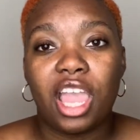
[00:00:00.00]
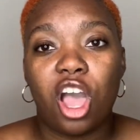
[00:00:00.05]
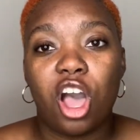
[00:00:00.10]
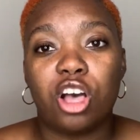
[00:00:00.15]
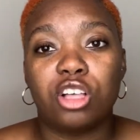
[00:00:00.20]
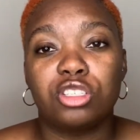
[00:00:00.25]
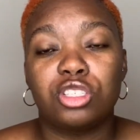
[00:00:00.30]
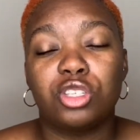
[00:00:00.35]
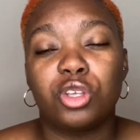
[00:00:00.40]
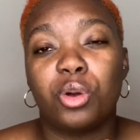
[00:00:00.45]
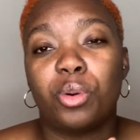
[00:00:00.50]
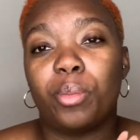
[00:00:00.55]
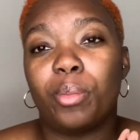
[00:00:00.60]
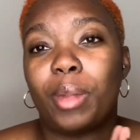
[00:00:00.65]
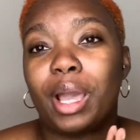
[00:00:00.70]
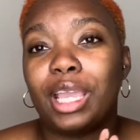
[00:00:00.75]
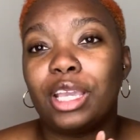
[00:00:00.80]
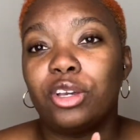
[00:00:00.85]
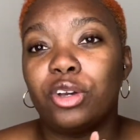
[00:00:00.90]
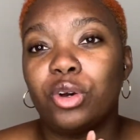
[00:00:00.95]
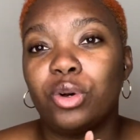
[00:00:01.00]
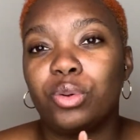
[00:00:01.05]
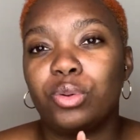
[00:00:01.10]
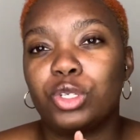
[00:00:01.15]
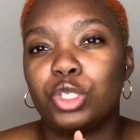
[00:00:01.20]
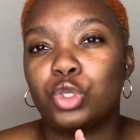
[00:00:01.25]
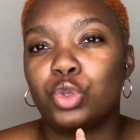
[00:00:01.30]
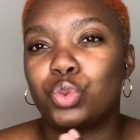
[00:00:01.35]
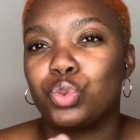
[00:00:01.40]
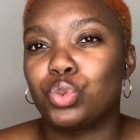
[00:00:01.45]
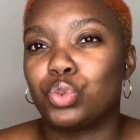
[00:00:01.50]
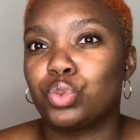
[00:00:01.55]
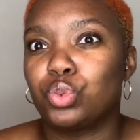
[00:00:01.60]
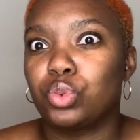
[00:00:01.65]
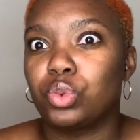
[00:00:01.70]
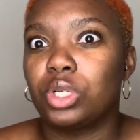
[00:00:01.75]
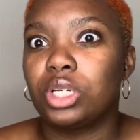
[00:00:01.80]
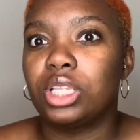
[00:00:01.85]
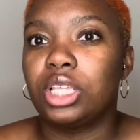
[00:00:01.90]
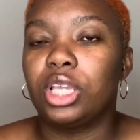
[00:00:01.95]
Also, Michael was
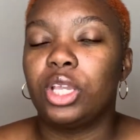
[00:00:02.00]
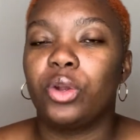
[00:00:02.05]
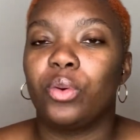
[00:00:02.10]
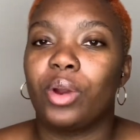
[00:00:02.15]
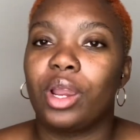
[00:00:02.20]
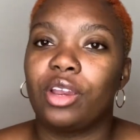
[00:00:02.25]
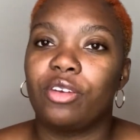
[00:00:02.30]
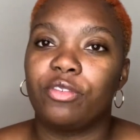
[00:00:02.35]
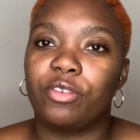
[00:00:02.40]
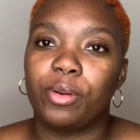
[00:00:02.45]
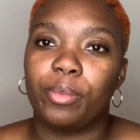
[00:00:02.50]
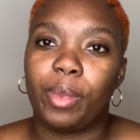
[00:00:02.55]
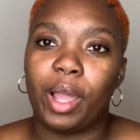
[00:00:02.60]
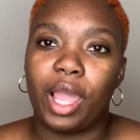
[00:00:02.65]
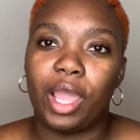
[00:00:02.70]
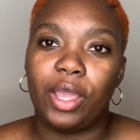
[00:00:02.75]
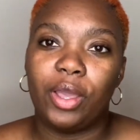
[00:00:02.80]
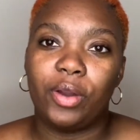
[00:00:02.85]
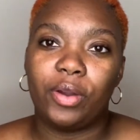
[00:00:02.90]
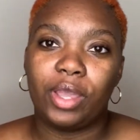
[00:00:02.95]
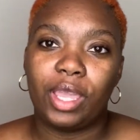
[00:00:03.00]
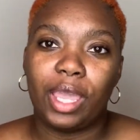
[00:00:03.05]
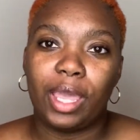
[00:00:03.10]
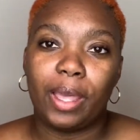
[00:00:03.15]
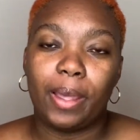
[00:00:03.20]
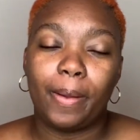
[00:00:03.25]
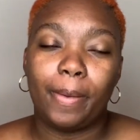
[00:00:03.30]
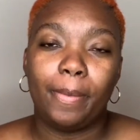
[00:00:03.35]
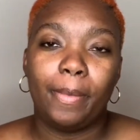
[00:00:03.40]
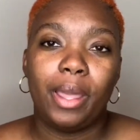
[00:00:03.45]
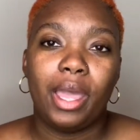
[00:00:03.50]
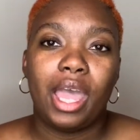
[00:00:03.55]
really great for biochem,